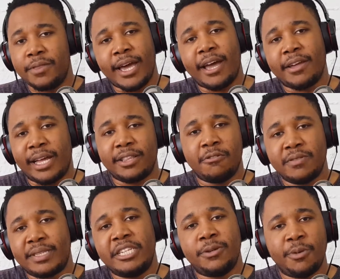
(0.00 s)
the guy that I had the
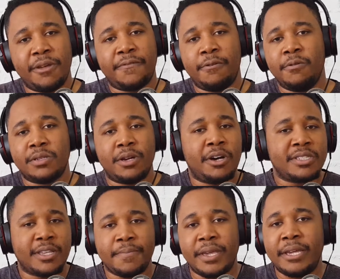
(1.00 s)
conversation with, he was
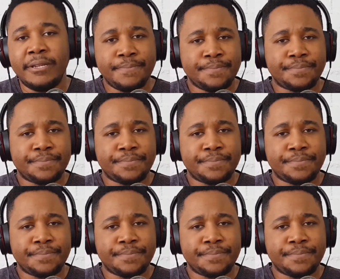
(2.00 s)
asking me,